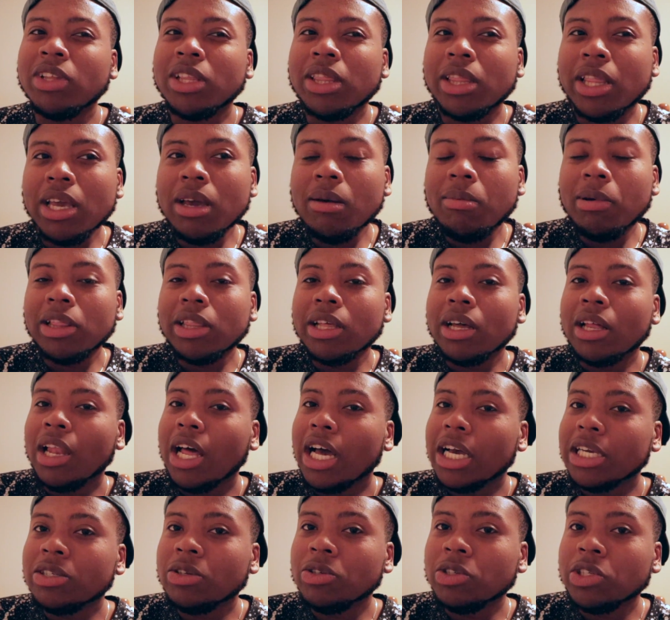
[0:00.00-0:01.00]
The thing about the
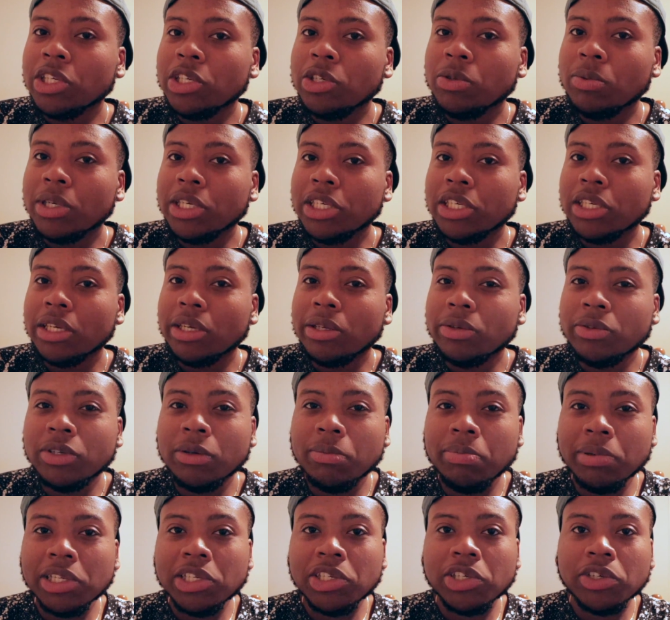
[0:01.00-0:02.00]
Glasgow situation, it was
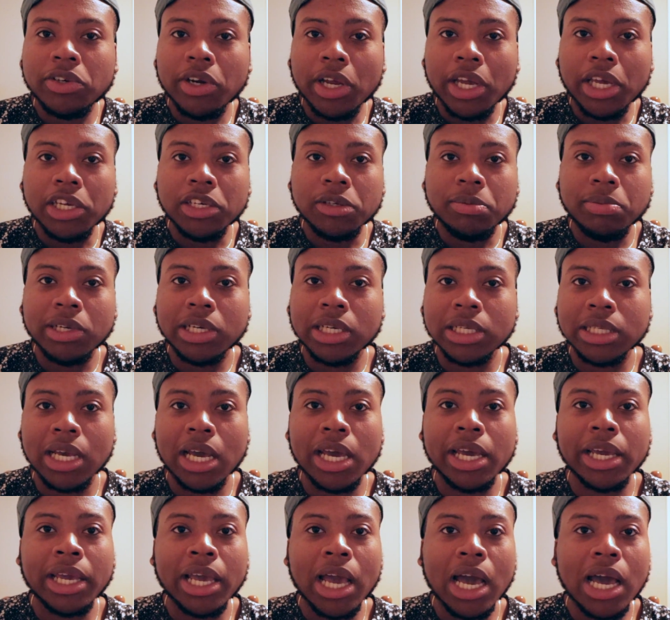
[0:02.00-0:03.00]
a bit strange because
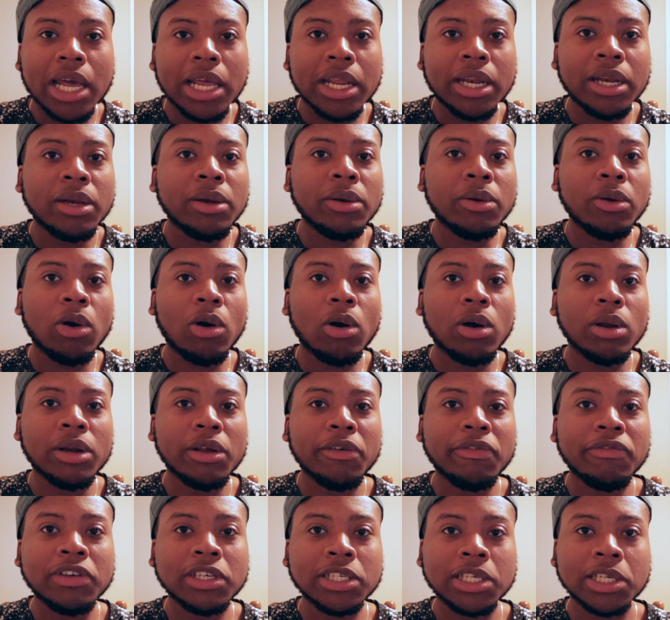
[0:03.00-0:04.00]
I had gotten on
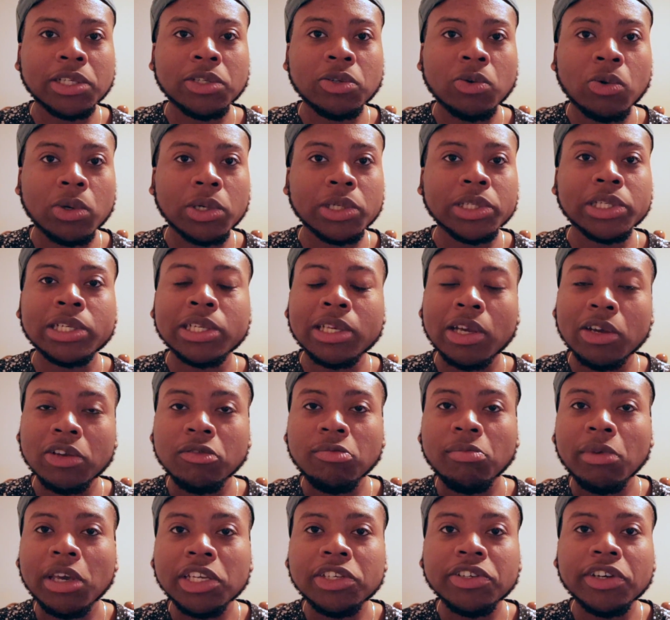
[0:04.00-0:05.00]
a physics course because I
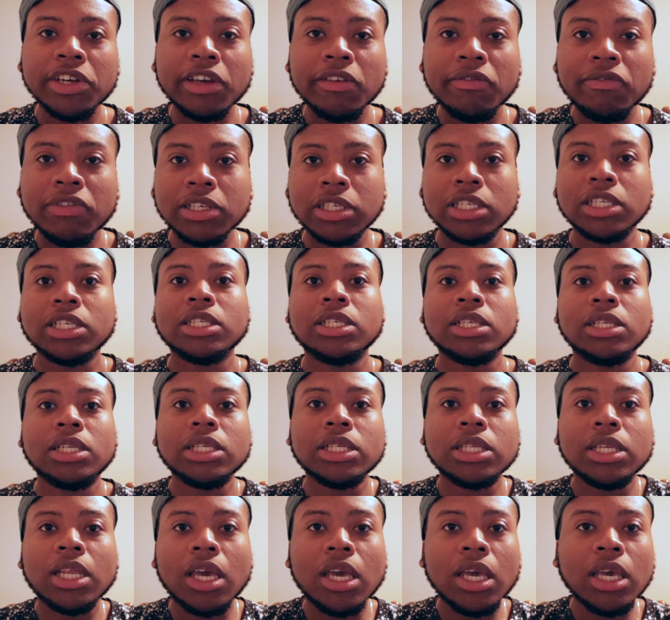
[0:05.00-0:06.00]
was majoring in physics in
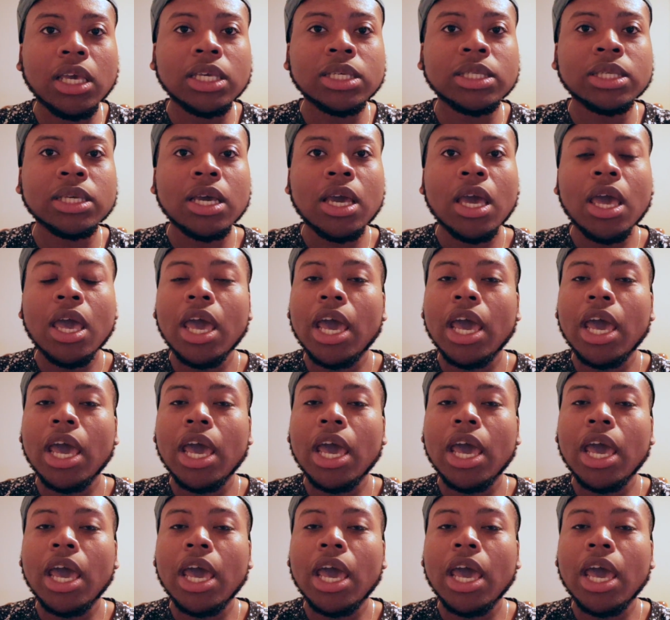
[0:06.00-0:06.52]
the States,